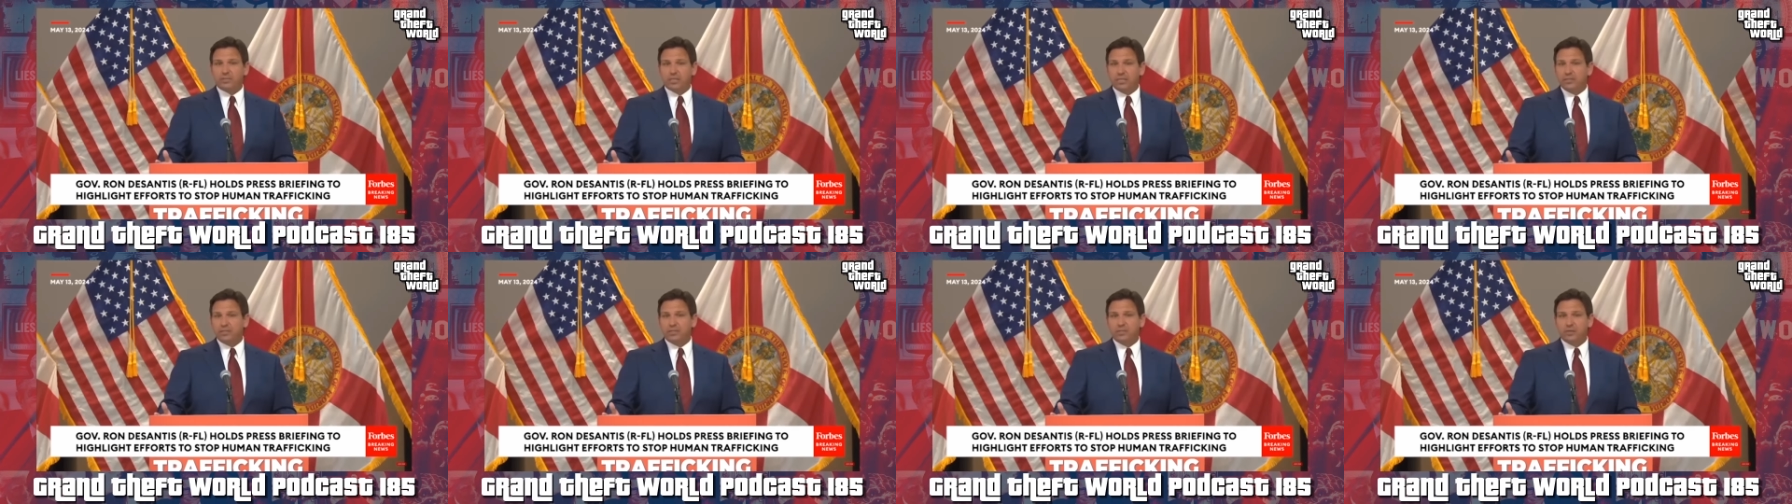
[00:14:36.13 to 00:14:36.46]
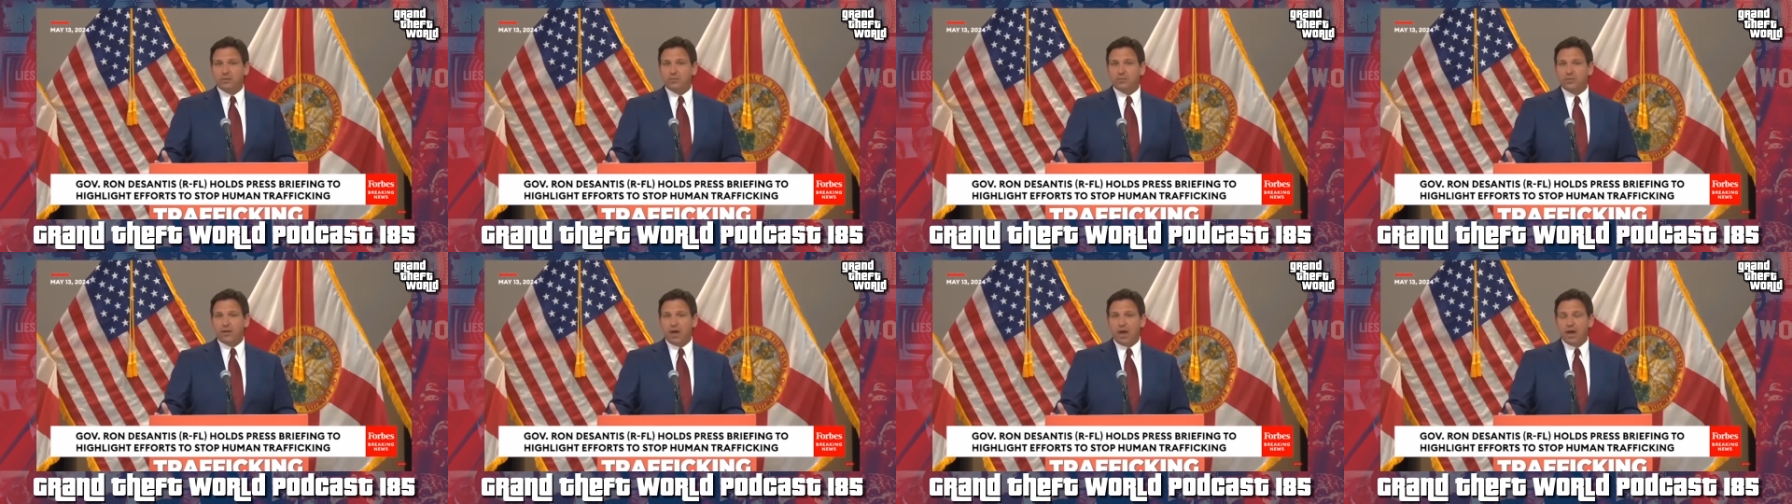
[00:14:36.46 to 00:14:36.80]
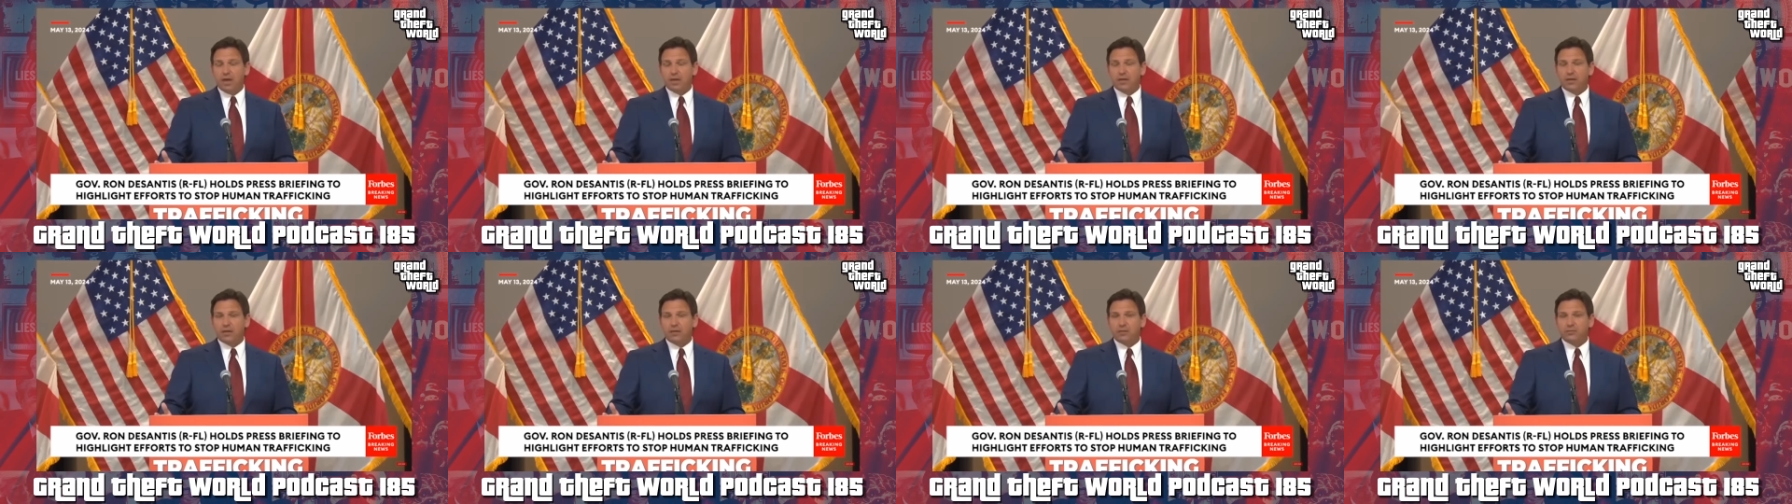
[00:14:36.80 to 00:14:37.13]

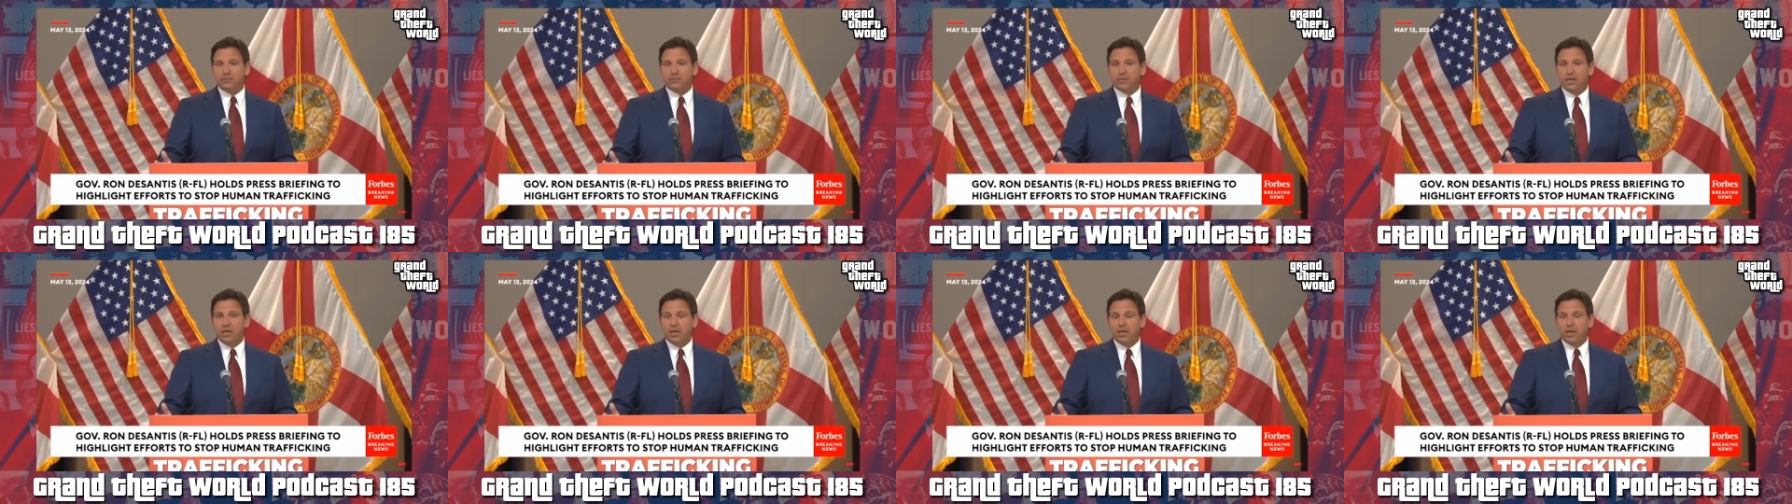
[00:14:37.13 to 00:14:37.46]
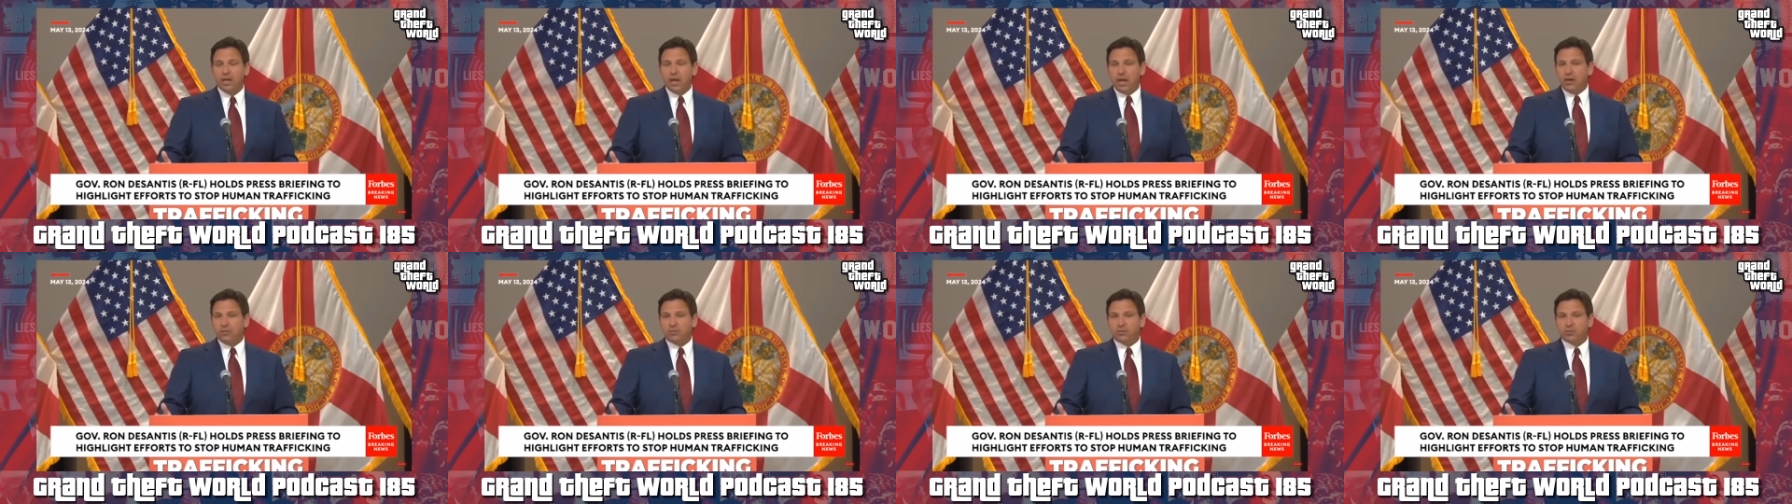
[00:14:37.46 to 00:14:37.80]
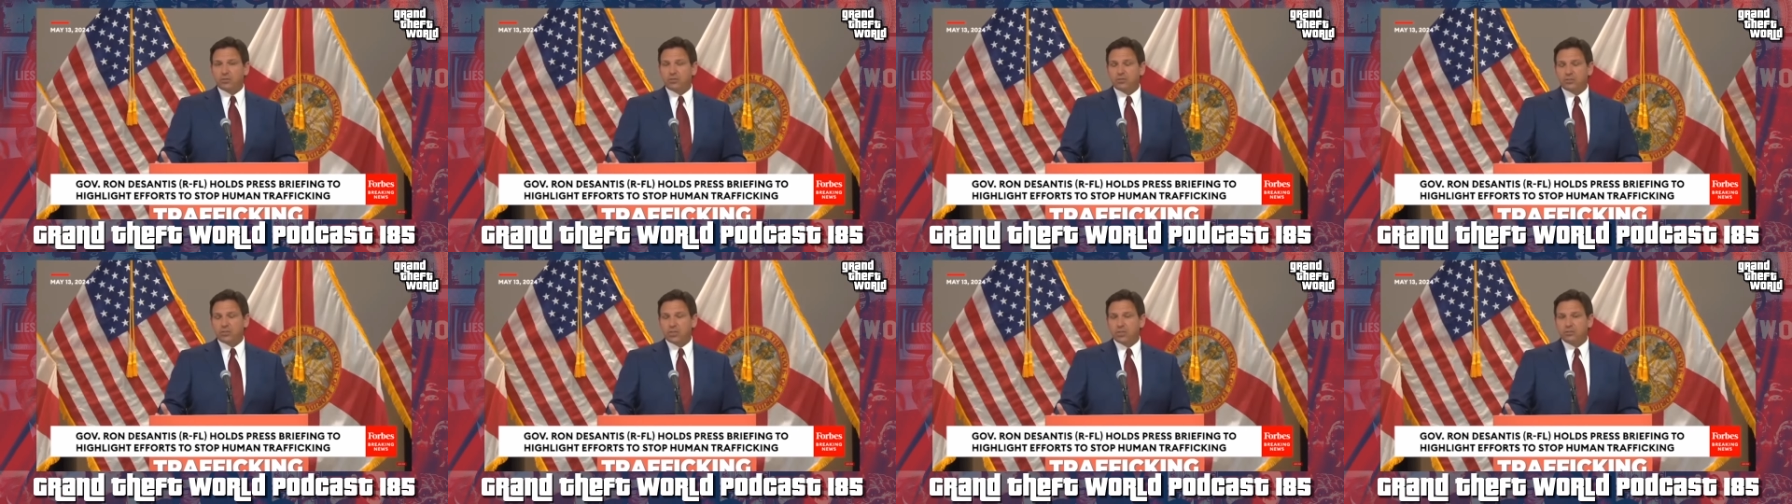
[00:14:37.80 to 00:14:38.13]
intifadas ever
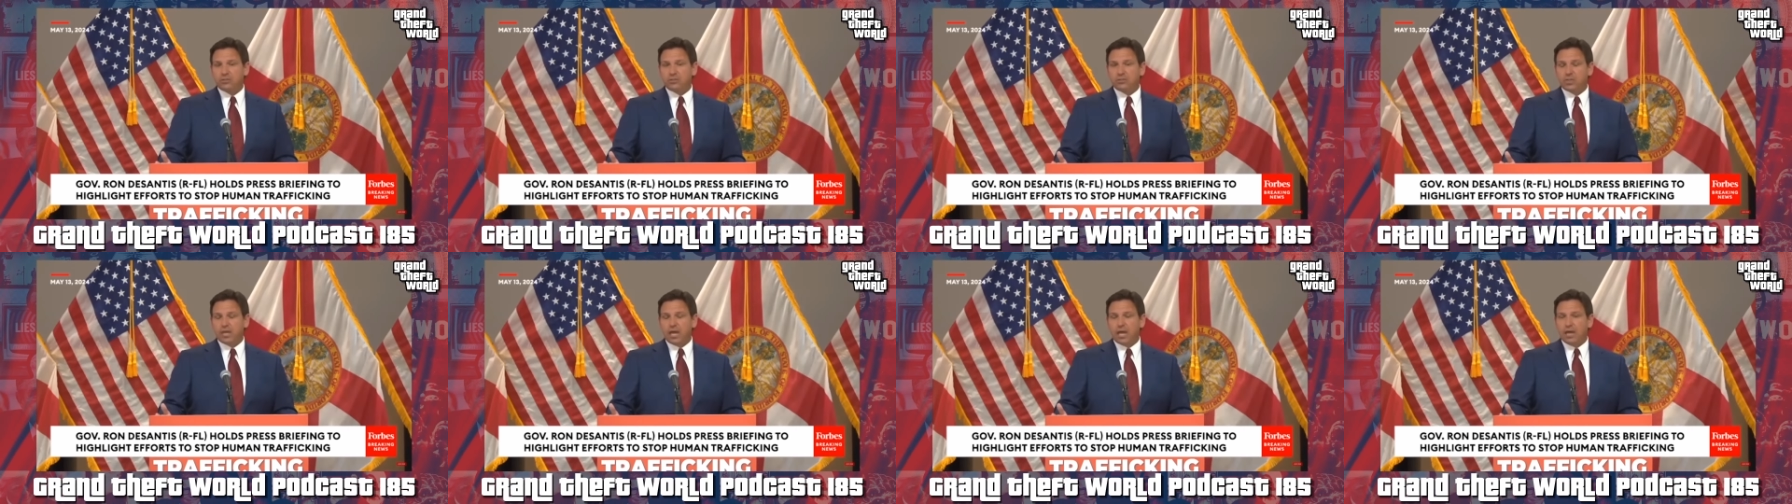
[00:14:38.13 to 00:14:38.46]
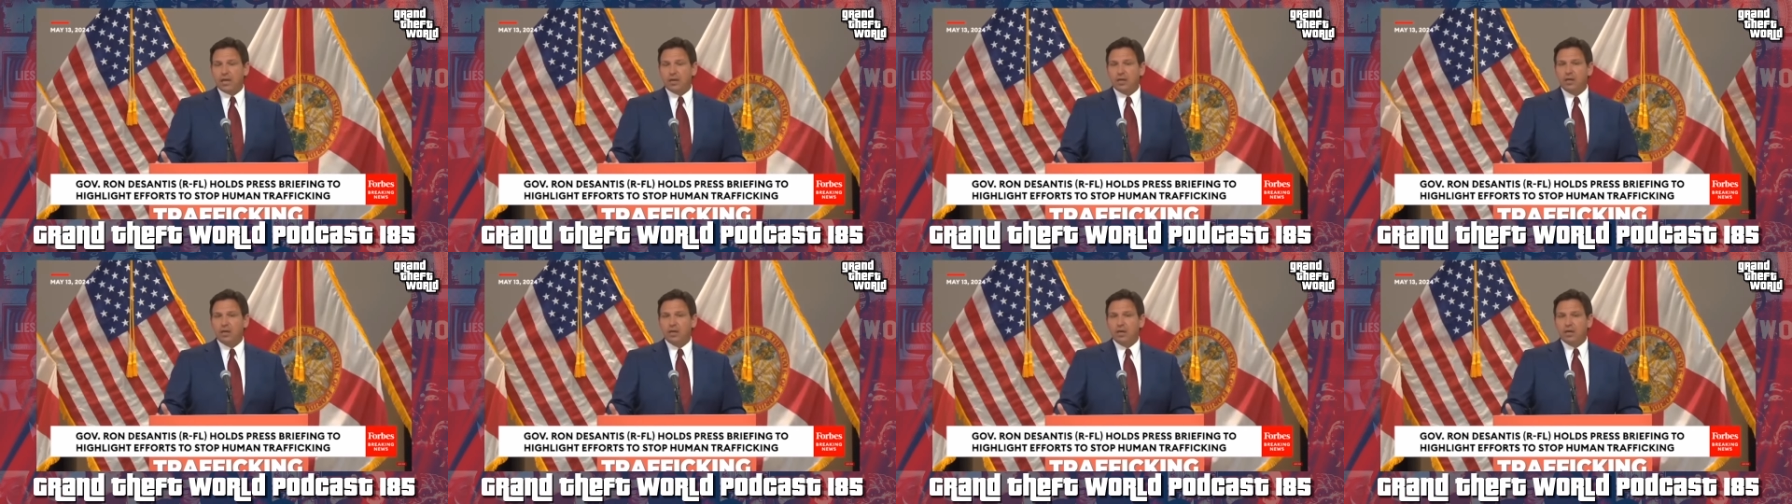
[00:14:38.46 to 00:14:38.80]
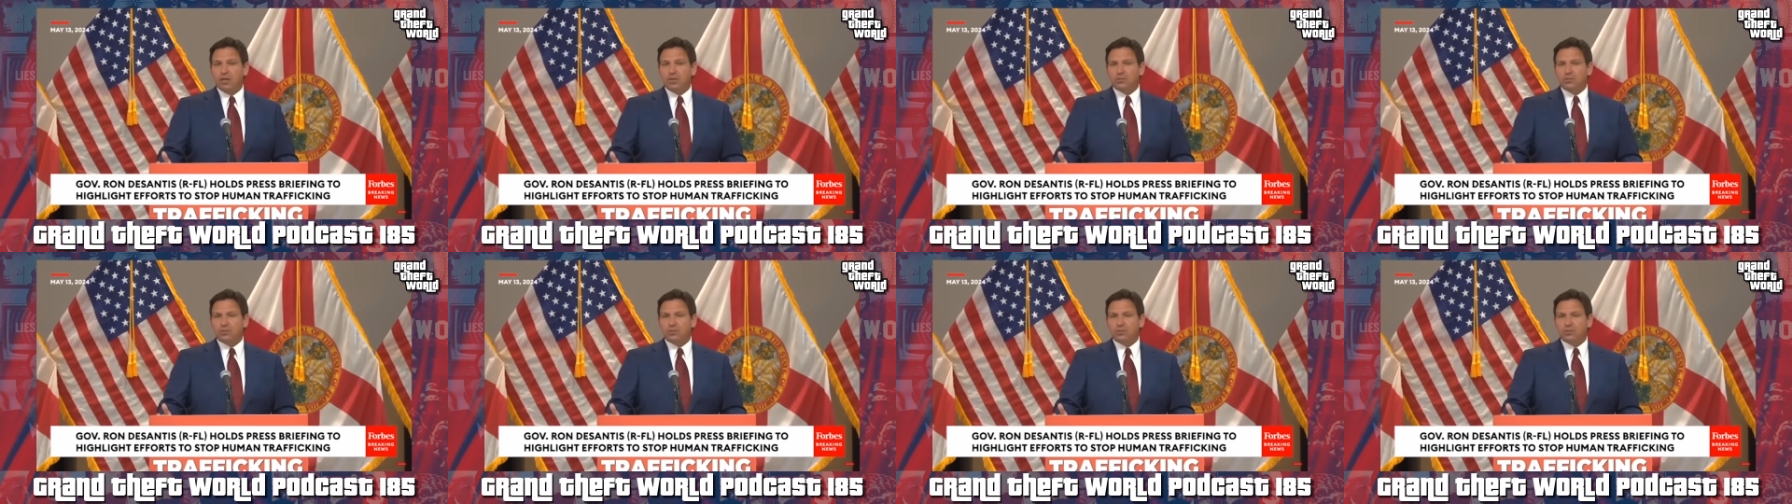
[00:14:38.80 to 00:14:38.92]
since then.